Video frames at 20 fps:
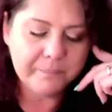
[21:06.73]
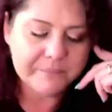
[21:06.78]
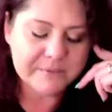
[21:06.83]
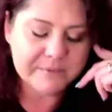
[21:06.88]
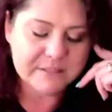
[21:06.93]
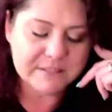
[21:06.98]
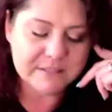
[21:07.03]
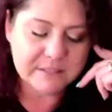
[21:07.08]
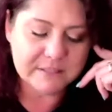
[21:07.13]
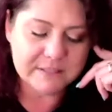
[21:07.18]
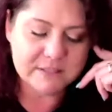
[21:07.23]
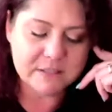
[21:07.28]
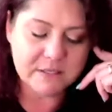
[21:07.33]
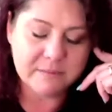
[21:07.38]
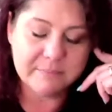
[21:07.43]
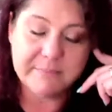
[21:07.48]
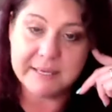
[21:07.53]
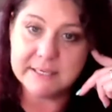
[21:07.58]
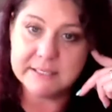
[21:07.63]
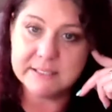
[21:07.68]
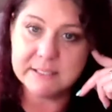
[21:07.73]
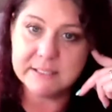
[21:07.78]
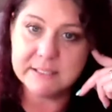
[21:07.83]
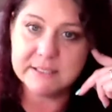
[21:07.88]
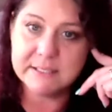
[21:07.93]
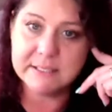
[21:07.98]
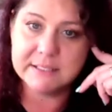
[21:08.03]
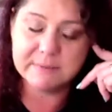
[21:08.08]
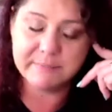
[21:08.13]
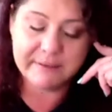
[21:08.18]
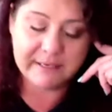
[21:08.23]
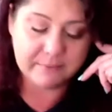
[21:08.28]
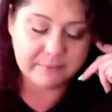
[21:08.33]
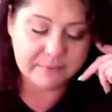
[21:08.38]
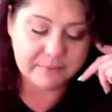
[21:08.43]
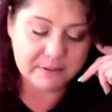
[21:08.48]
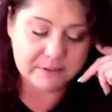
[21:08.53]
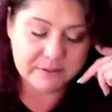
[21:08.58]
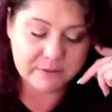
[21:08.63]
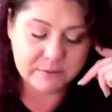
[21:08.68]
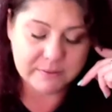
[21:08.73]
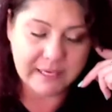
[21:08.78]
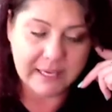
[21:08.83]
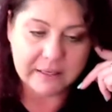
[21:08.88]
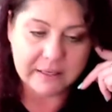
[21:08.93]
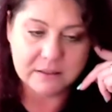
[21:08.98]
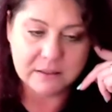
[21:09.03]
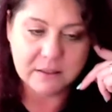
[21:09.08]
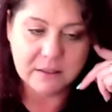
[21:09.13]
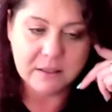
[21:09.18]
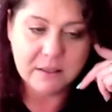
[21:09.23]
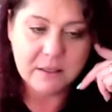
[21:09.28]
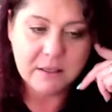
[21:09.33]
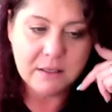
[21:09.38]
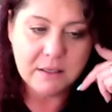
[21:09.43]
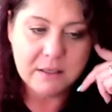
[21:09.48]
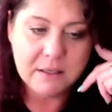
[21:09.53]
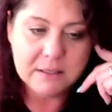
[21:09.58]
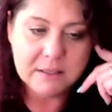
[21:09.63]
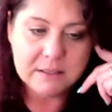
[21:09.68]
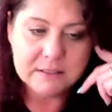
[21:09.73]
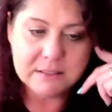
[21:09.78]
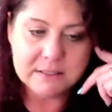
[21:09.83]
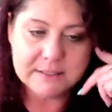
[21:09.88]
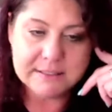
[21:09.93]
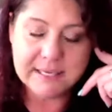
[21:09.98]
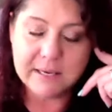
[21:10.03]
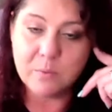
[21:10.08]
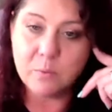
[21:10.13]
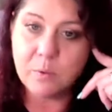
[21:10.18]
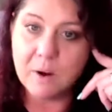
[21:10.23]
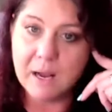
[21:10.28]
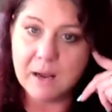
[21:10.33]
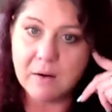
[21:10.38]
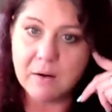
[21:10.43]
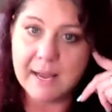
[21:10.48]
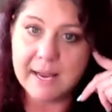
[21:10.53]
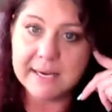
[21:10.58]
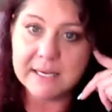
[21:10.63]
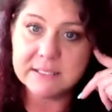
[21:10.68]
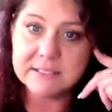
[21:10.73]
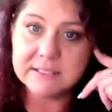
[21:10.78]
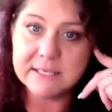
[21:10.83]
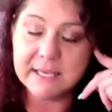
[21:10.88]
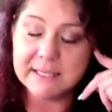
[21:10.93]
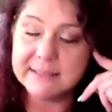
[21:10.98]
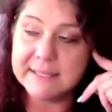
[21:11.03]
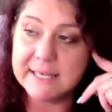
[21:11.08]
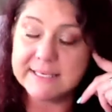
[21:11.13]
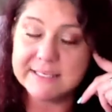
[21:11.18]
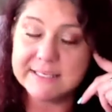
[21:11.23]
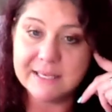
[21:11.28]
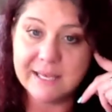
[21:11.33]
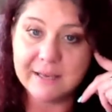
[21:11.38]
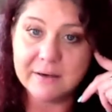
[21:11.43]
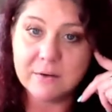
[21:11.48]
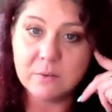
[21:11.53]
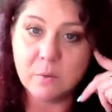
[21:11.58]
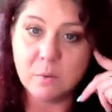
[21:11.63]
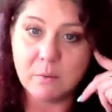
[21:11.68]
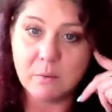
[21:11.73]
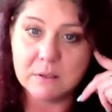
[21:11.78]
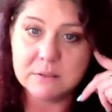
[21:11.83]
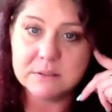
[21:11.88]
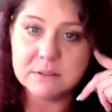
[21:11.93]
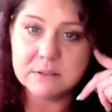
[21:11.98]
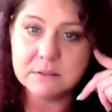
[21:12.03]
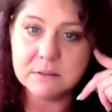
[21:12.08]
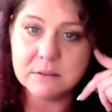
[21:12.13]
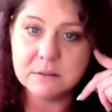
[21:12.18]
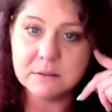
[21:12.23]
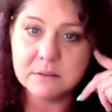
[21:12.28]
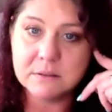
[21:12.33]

Such an amazing thing to be able to do that. To say, wow, I can take that dead horse